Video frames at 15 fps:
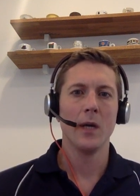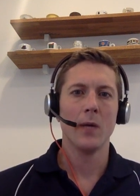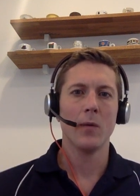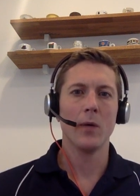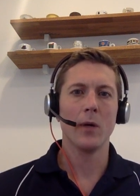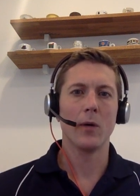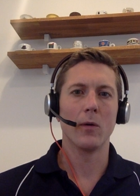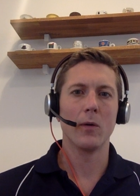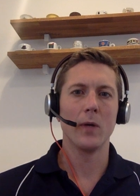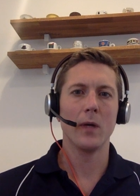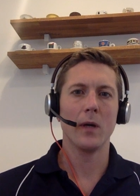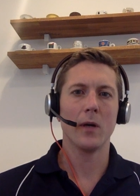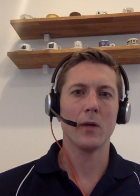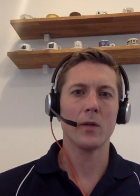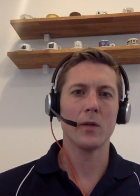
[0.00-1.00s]
we are only
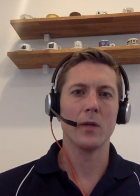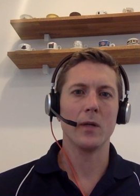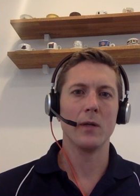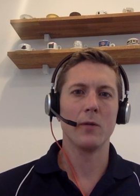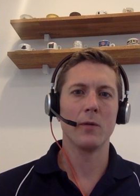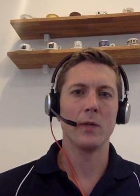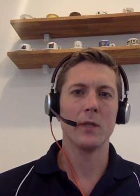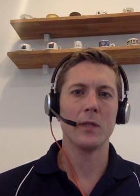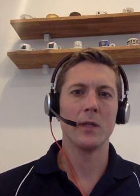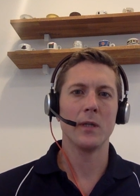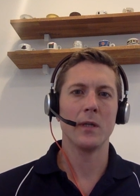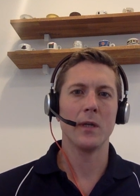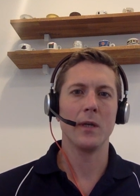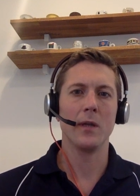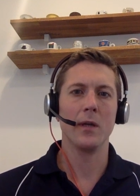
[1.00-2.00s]
also interested
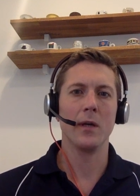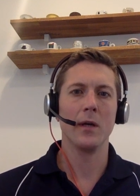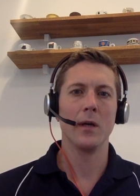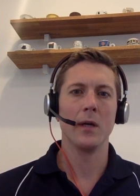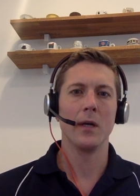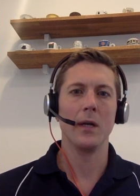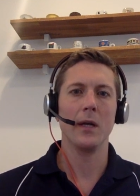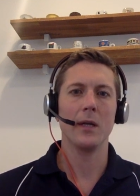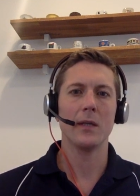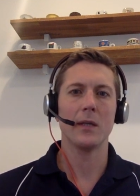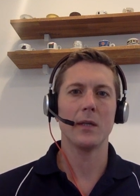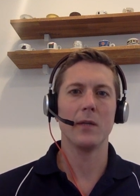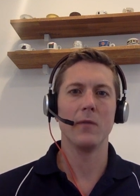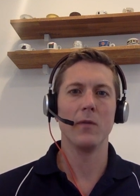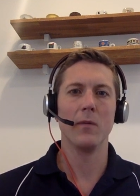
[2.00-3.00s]
in the
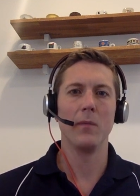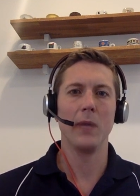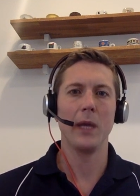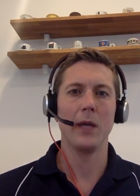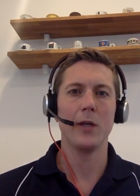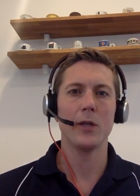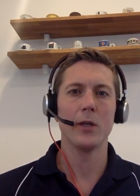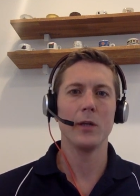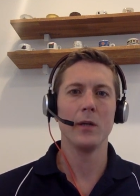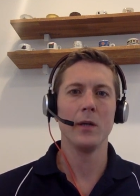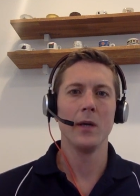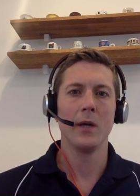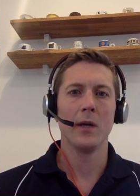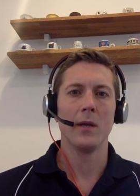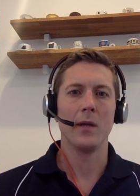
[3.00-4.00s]
elastic deformation
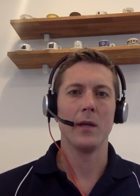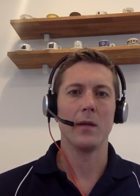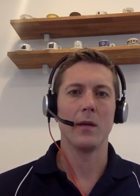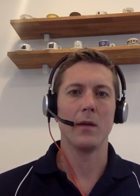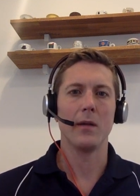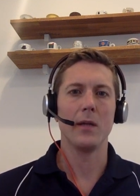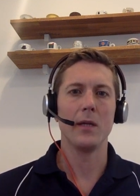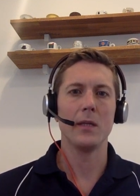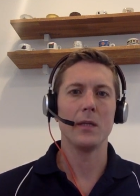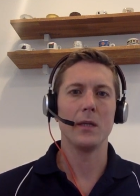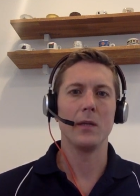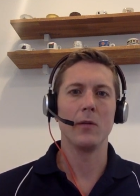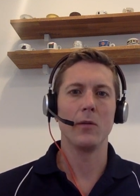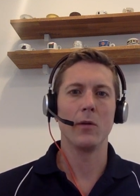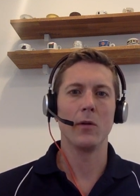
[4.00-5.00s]
that these
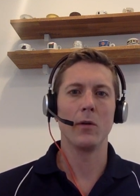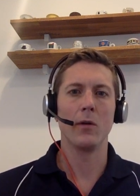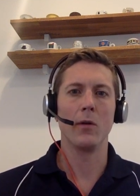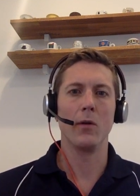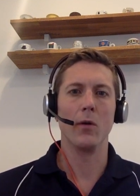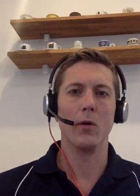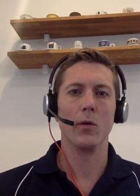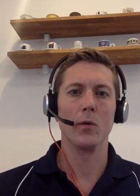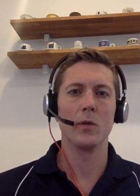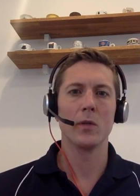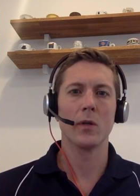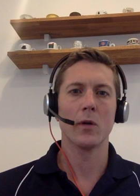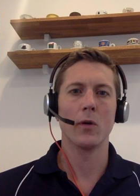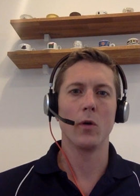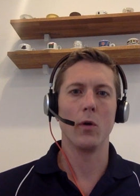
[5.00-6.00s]
internal
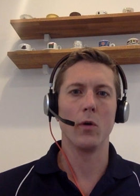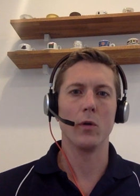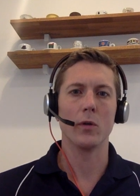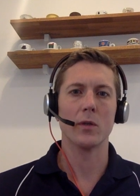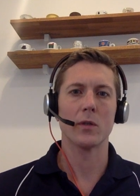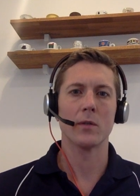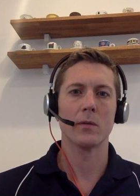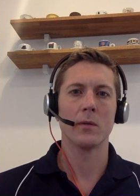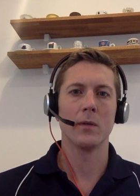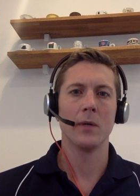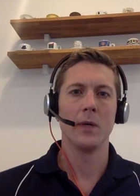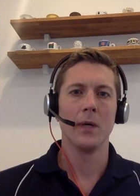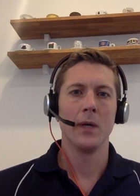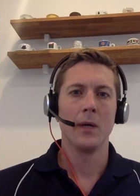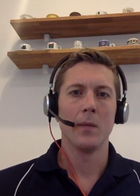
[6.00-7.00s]
loads cause.
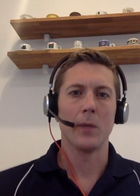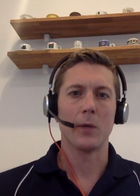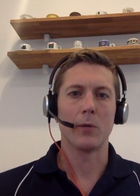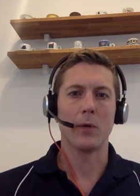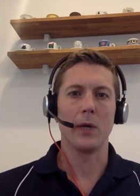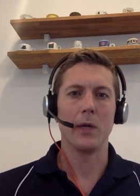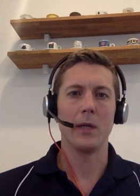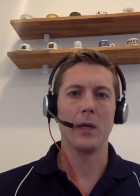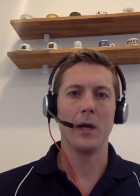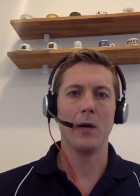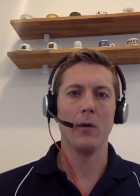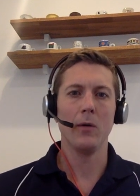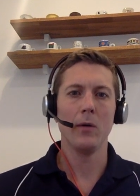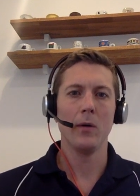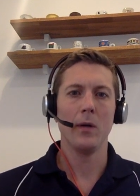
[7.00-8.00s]
But right
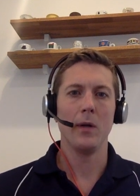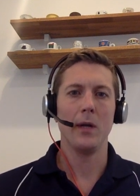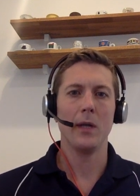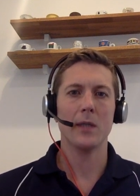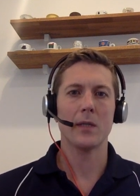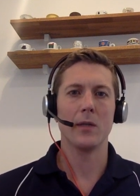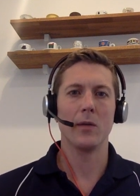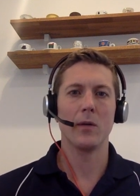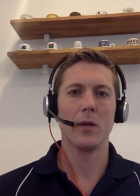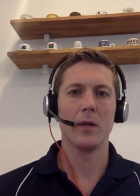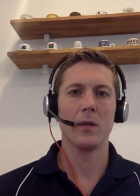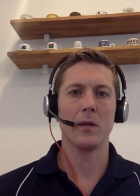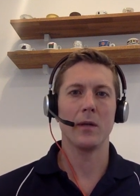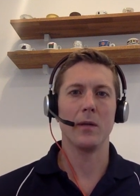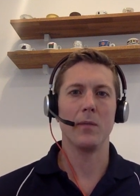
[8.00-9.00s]
now, let's look
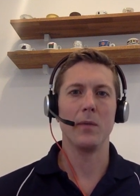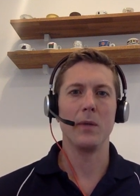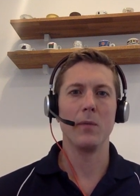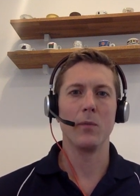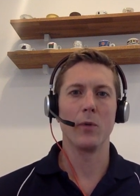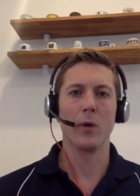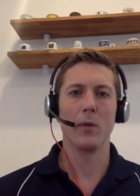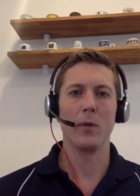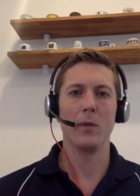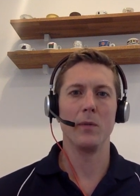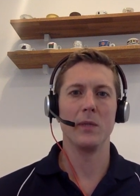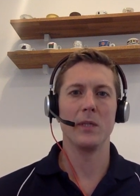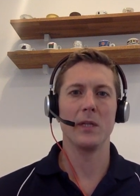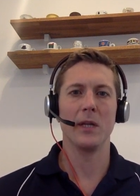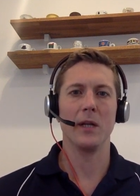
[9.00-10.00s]
at the beam problem
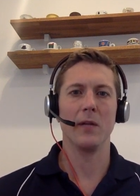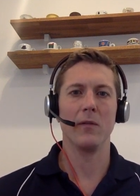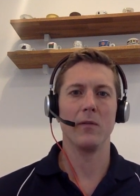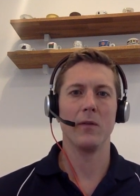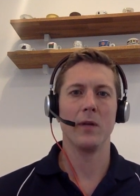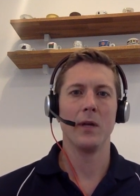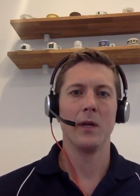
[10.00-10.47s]
itself.